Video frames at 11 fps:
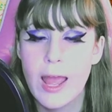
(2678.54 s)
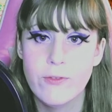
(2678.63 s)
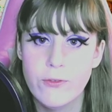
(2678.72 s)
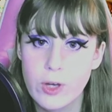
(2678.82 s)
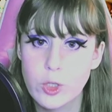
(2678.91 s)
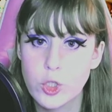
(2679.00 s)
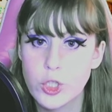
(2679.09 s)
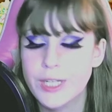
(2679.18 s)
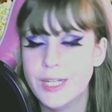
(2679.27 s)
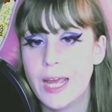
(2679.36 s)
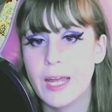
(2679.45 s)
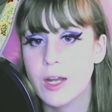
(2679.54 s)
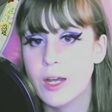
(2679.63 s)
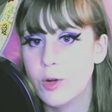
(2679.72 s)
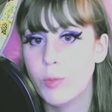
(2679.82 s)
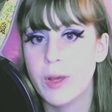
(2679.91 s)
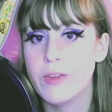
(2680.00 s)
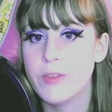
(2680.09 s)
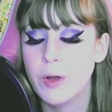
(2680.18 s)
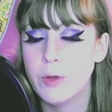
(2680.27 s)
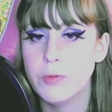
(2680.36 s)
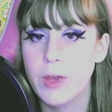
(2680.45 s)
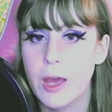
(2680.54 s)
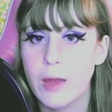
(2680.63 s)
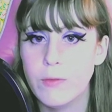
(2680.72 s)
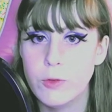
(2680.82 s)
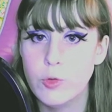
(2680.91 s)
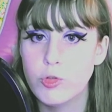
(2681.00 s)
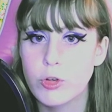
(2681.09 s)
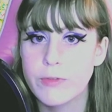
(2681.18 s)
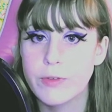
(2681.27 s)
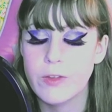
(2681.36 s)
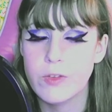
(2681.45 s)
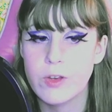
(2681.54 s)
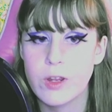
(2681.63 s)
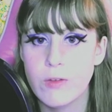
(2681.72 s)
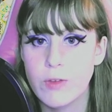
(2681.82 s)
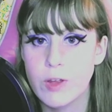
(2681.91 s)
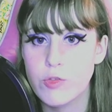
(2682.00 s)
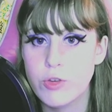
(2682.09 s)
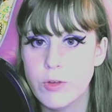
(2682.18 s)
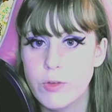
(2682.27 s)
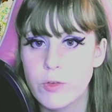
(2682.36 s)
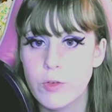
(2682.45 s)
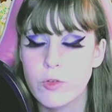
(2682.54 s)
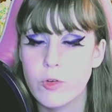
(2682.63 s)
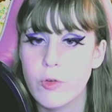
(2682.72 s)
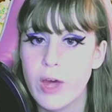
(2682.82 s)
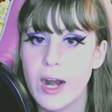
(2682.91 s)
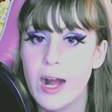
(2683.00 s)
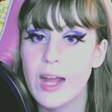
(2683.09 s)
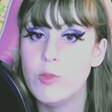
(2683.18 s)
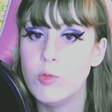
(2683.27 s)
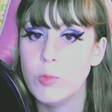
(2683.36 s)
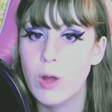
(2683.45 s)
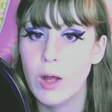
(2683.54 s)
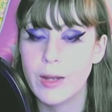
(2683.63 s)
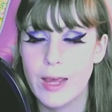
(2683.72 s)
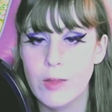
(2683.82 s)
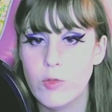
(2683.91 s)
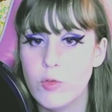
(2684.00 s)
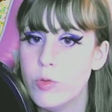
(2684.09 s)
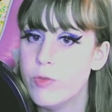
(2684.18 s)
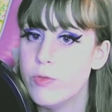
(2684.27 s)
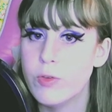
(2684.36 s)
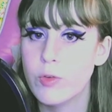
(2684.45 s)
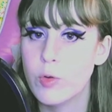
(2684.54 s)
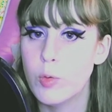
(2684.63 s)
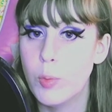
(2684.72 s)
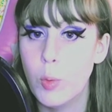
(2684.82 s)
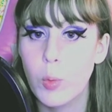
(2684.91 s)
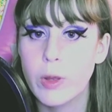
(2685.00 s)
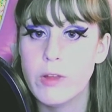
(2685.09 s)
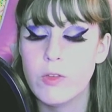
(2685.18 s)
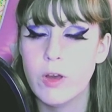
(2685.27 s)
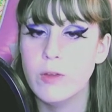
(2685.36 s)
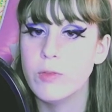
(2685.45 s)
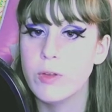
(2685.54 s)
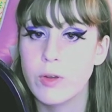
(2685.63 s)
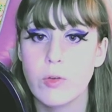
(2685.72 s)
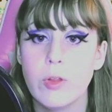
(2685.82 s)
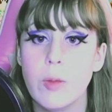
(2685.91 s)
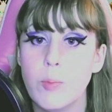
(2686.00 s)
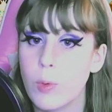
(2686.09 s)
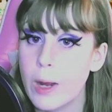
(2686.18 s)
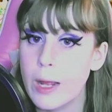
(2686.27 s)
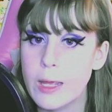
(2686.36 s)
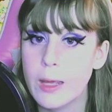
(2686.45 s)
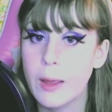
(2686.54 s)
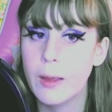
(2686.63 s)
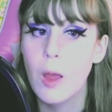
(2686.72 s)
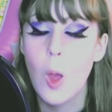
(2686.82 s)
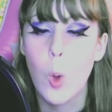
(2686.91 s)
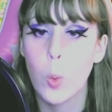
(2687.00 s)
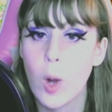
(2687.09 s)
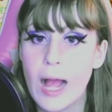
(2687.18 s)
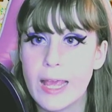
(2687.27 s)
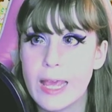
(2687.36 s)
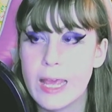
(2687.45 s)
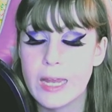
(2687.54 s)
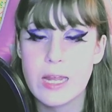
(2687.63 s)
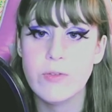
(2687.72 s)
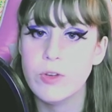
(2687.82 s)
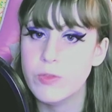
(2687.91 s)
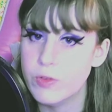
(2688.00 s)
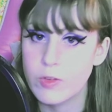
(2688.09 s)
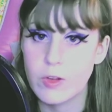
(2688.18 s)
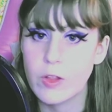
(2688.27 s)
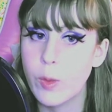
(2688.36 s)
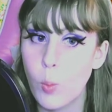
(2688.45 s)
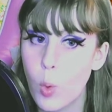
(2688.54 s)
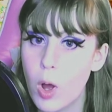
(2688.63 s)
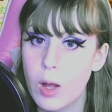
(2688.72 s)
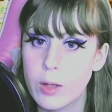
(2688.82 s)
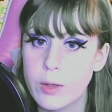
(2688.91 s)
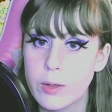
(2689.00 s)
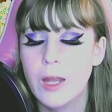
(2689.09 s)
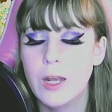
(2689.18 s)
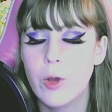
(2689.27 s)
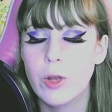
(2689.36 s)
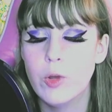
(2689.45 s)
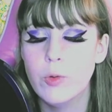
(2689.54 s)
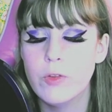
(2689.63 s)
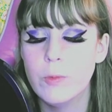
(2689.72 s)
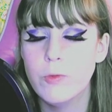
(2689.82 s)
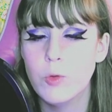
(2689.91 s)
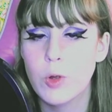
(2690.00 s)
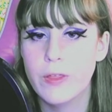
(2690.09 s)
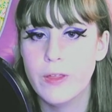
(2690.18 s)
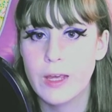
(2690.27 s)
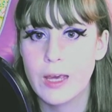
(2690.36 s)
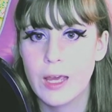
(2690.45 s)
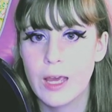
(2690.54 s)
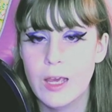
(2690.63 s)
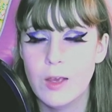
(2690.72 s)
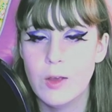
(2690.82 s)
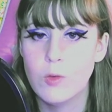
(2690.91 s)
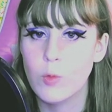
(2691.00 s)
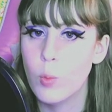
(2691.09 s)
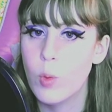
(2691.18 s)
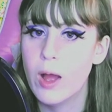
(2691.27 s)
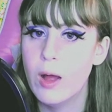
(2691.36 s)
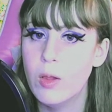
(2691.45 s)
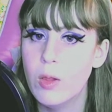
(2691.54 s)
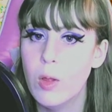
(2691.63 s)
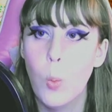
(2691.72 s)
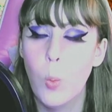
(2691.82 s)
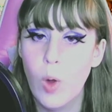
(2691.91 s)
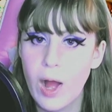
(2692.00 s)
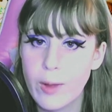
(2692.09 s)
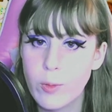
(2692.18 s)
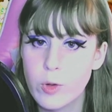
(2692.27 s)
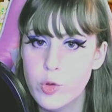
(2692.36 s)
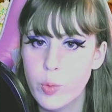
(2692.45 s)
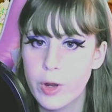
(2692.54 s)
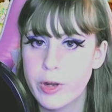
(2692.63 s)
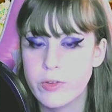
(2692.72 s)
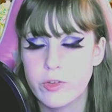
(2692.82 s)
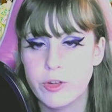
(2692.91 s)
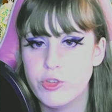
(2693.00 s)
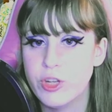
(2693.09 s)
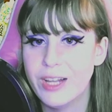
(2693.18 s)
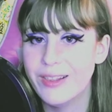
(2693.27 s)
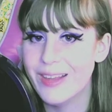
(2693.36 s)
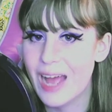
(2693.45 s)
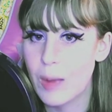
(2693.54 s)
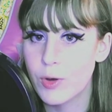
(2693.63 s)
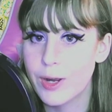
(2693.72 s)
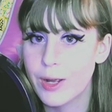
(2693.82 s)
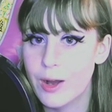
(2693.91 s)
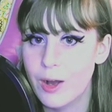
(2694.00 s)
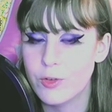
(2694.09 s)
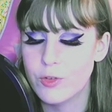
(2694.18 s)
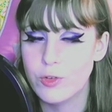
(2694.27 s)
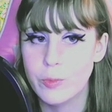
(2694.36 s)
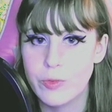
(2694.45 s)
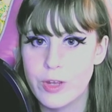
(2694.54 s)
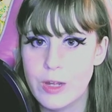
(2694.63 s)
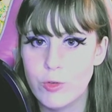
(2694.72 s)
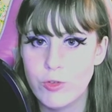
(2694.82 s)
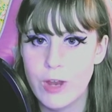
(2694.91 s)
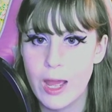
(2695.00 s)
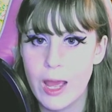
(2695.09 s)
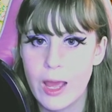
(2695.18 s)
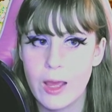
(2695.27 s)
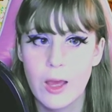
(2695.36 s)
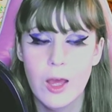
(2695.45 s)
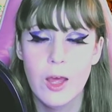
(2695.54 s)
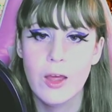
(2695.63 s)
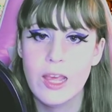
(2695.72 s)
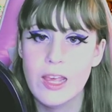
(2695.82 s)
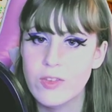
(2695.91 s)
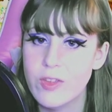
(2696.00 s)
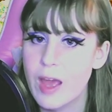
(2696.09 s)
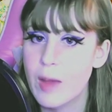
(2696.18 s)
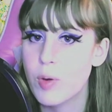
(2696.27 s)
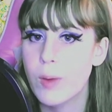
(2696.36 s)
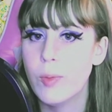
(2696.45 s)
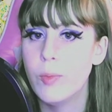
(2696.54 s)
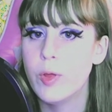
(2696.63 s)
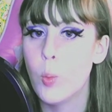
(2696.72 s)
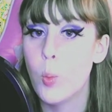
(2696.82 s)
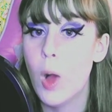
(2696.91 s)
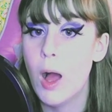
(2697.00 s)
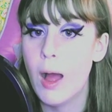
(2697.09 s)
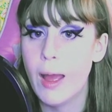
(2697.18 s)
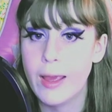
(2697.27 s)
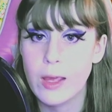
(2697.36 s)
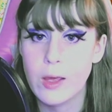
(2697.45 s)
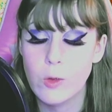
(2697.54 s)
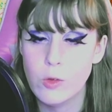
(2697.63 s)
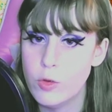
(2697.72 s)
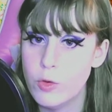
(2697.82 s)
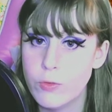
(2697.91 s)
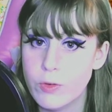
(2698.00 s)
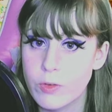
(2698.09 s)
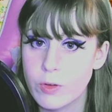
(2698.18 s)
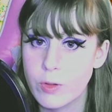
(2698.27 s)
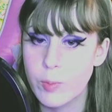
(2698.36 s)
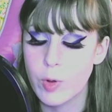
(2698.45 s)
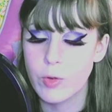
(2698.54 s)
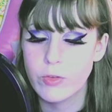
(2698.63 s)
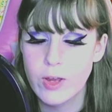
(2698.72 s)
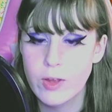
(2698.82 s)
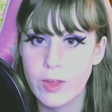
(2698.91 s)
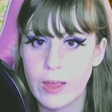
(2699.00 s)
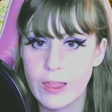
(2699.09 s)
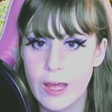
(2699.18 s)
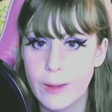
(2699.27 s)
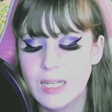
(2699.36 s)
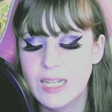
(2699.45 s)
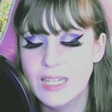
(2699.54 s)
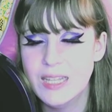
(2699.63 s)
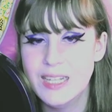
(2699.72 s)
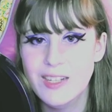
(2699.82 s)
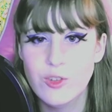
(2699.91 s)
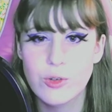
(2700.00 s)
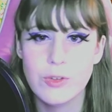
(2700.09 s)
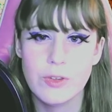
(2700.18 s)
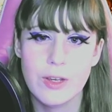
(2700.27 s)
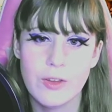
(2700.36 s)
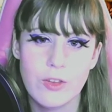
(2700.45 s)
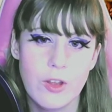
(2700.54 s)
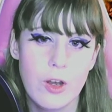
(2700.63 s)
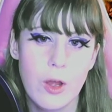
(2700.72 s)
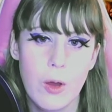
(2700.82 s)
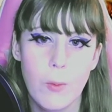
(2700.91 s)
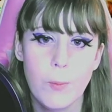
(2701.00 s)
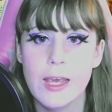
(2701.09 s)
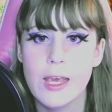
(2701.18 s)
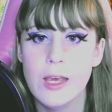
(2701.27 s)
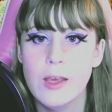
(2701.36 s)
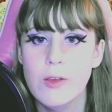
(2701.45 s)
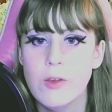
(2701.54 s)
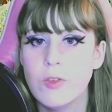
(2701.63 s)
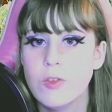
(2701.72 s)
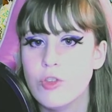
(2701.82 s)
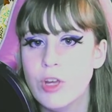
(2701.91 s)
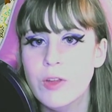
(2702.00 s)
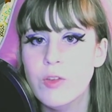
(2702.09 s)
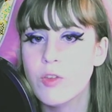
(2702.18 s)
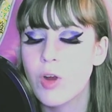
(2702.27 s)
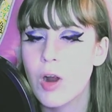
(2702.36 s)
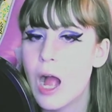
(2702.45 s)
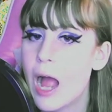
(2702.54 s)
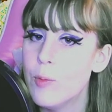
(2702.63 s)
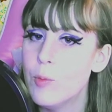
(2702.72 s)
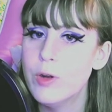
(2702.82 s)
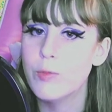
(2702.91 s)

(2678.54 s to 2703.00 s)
function and handle myself at future events and conventions so that I do not get to the physical point of literally breaking where I can't even physically walk. Now, I know what some of you are thinking is, well, why were you wearing such elaborate costumes each day? Isn't that probably why you physically broke down like that? And the answer is yes and no. Chances are I would have